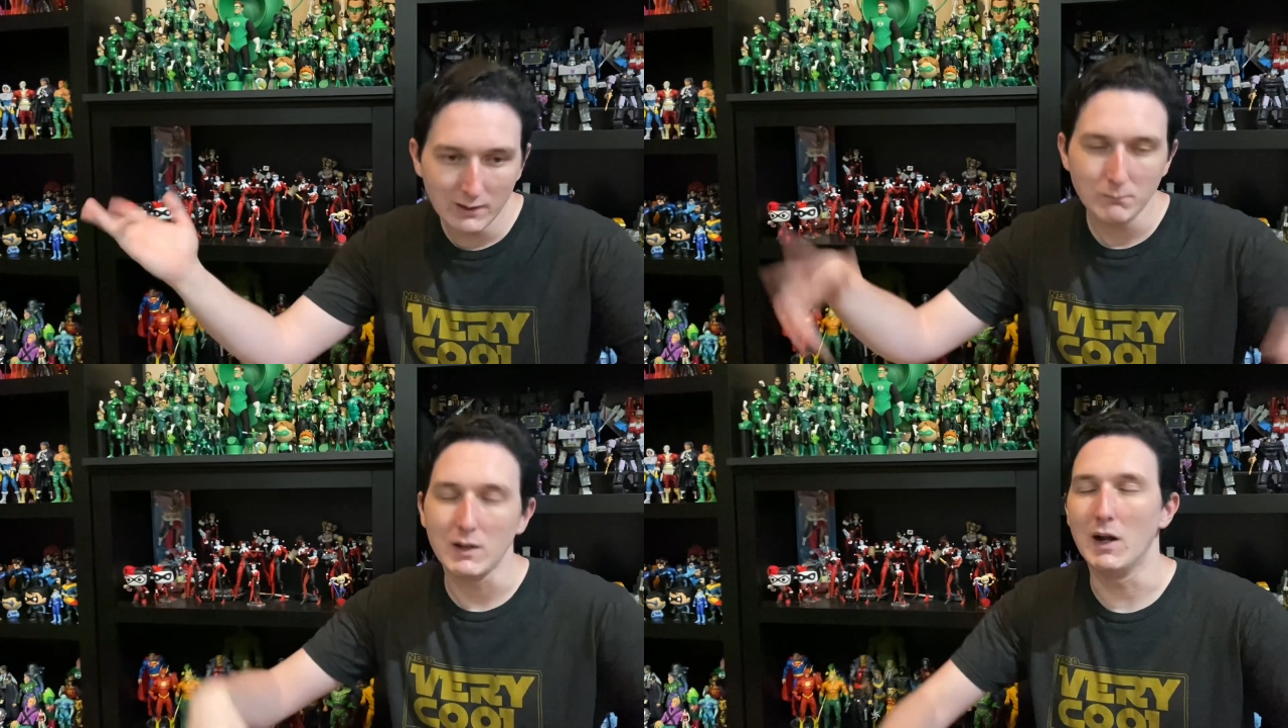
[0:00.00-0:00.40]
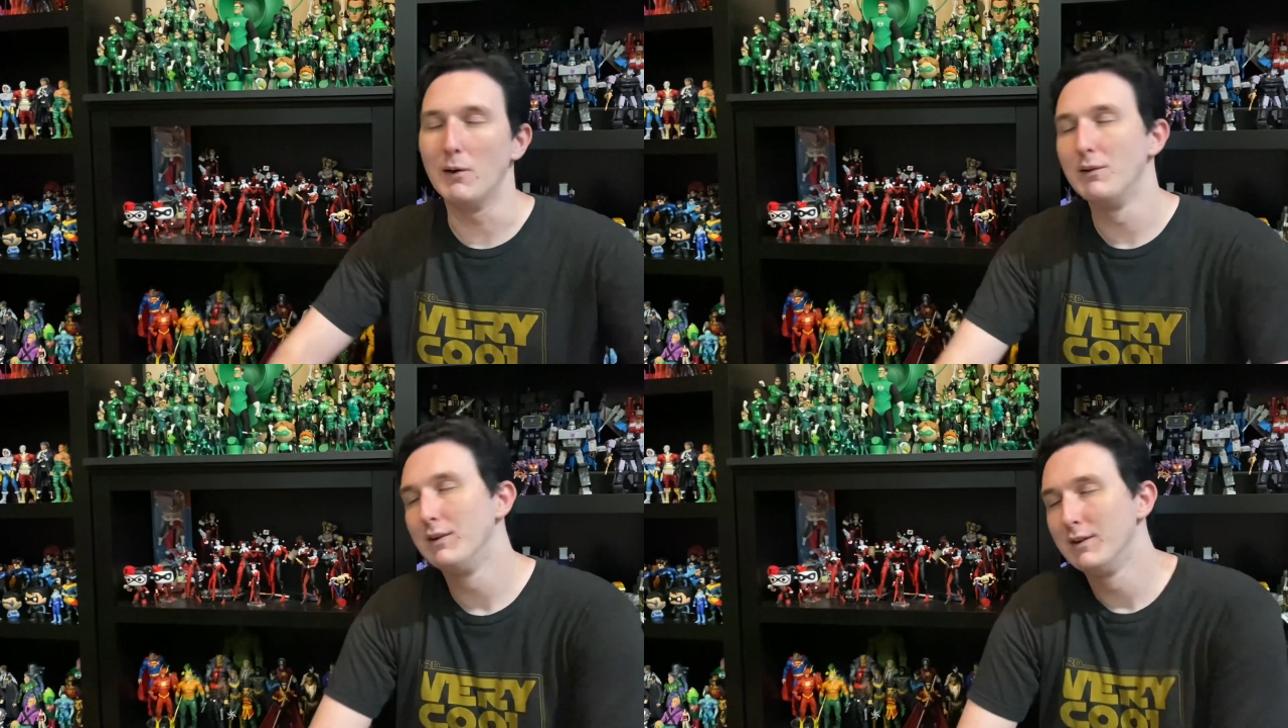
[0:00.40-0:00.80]
you
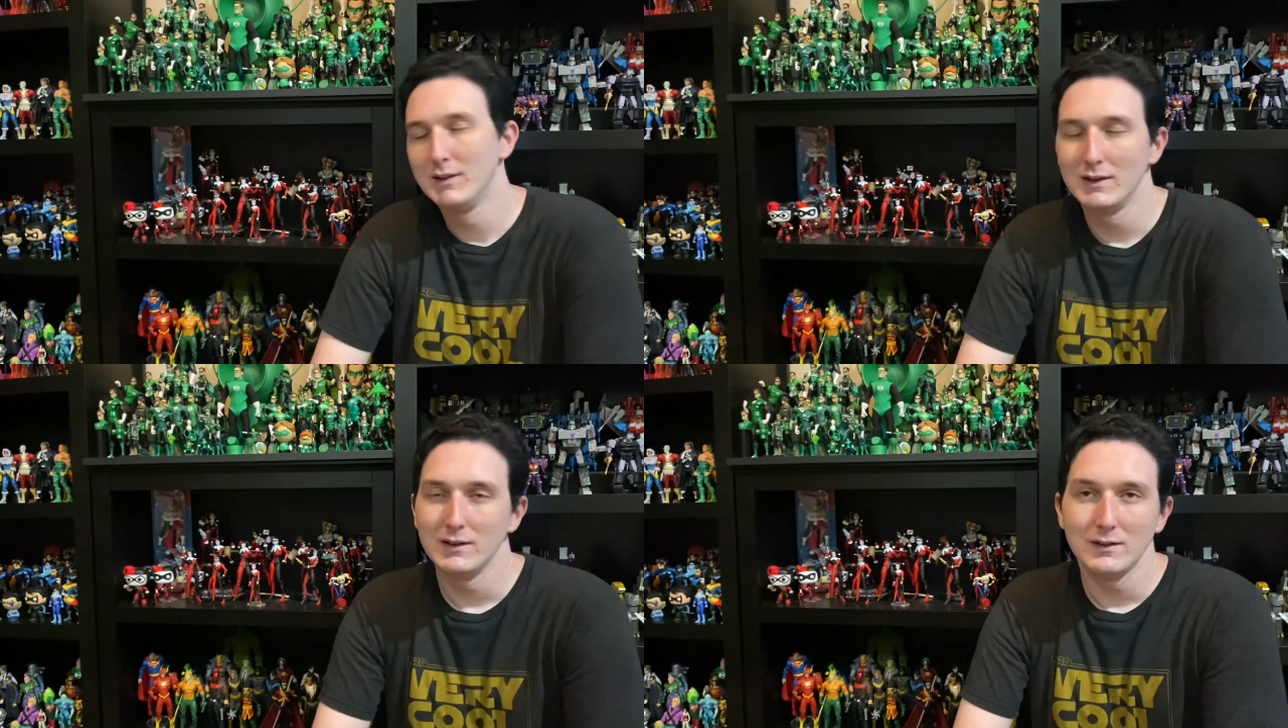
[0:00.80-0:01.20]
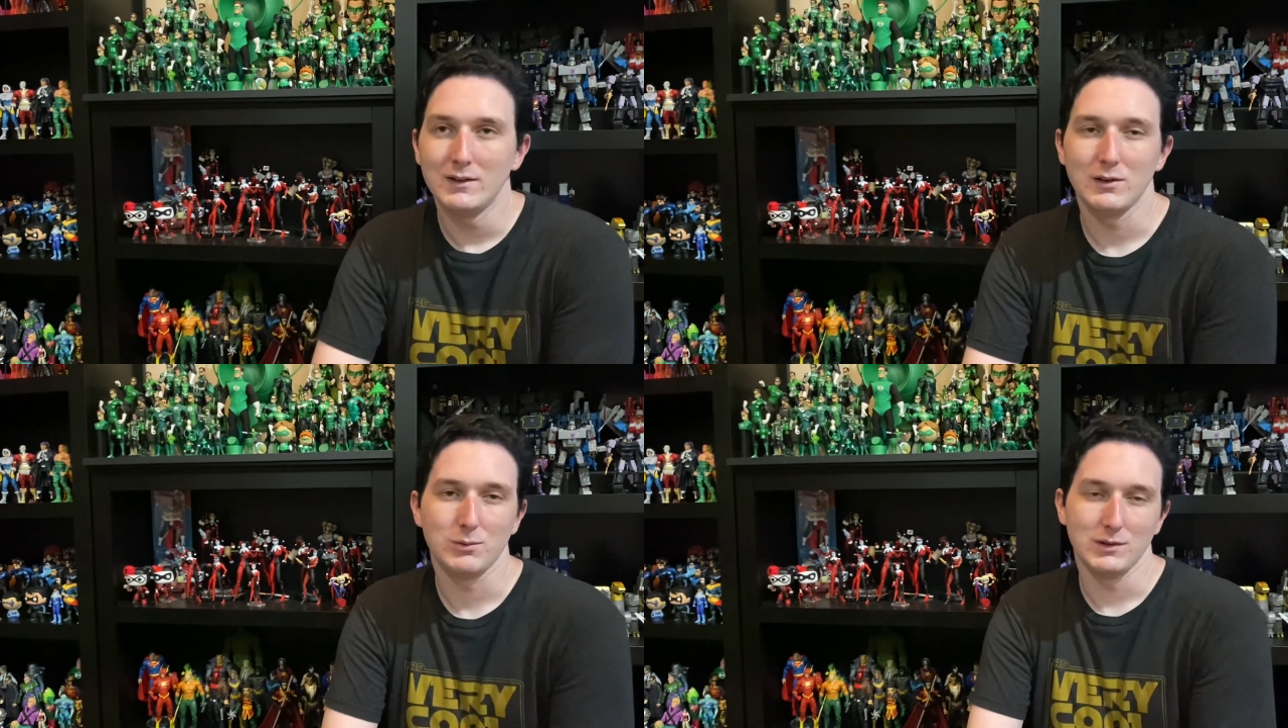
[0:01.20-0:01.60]
know,
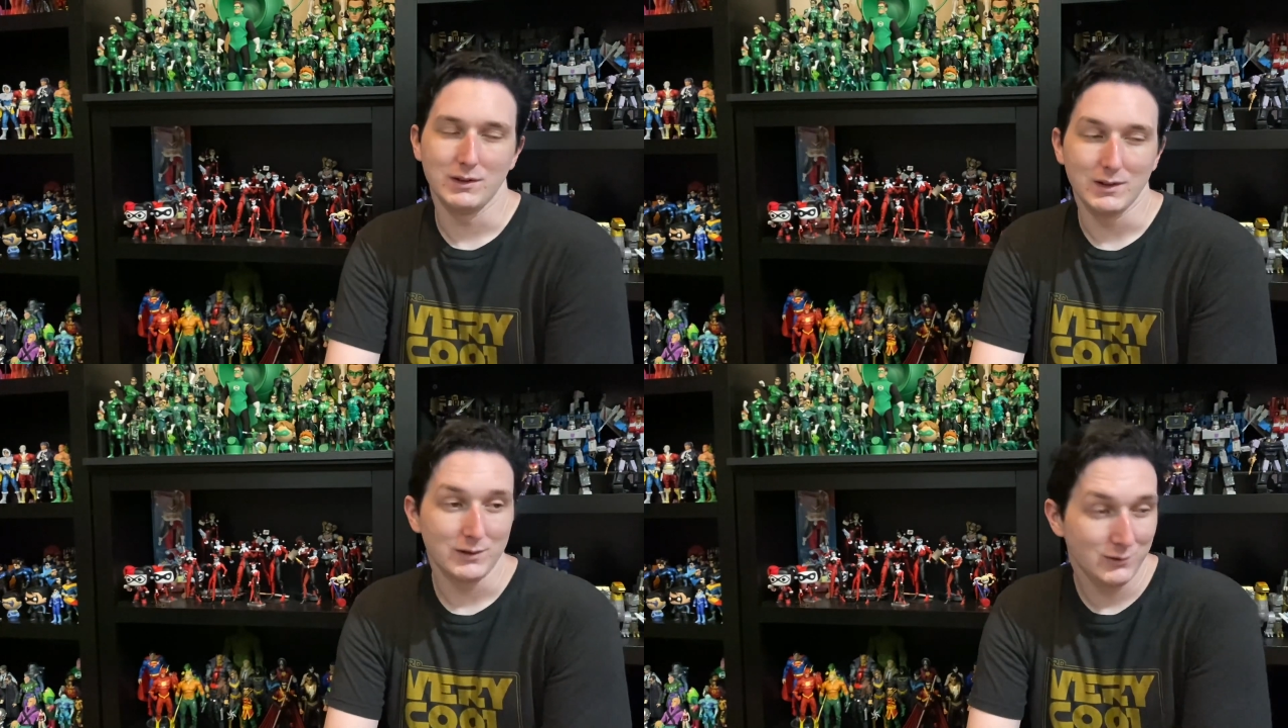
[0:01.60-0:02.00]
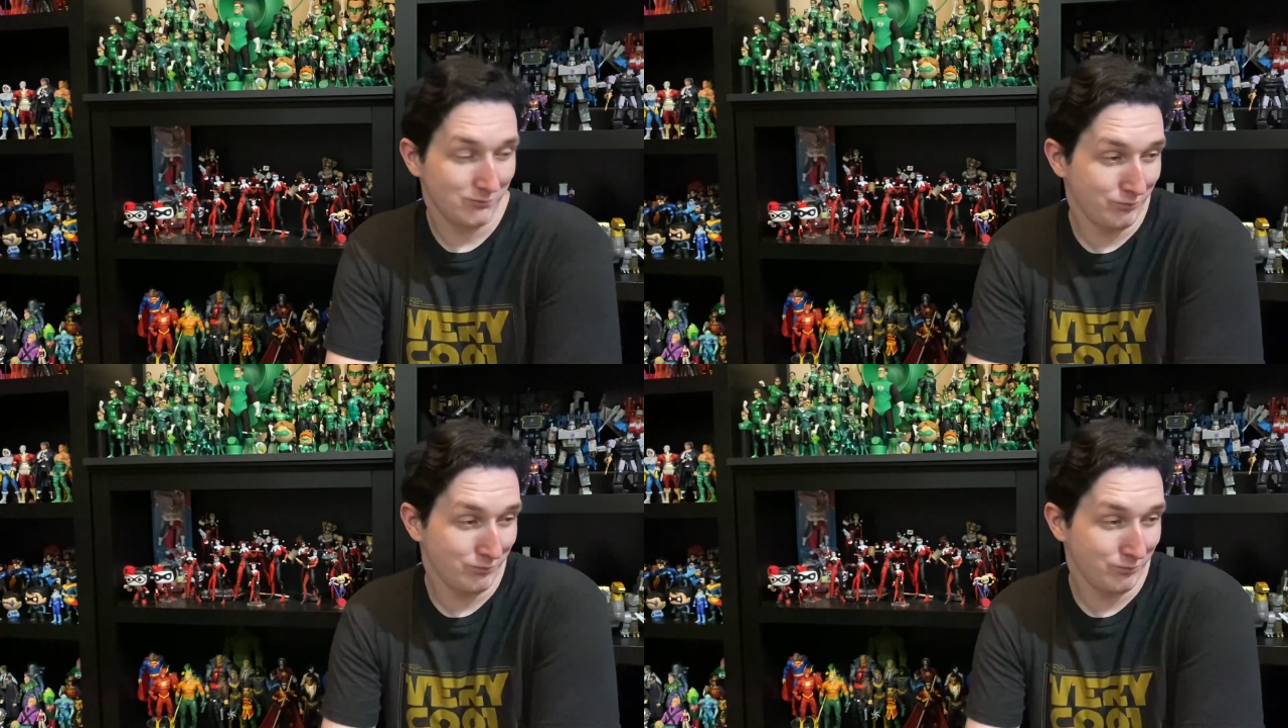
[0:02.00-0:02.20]
it is what it is.